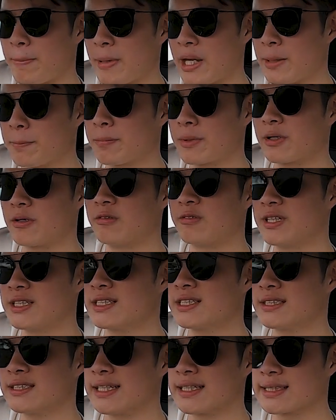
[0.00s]
paper
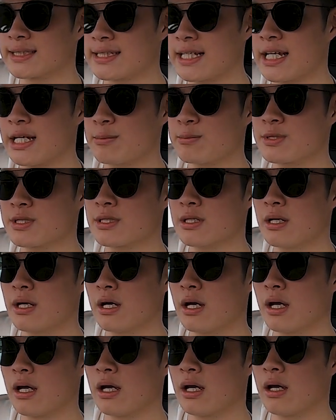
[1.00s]
written exams,
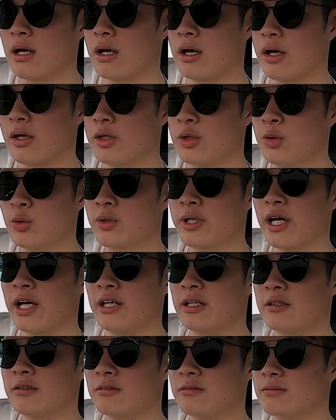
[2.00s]
you
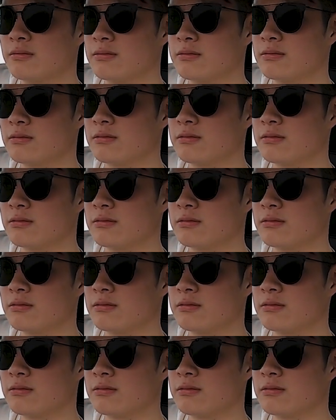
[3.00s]
can,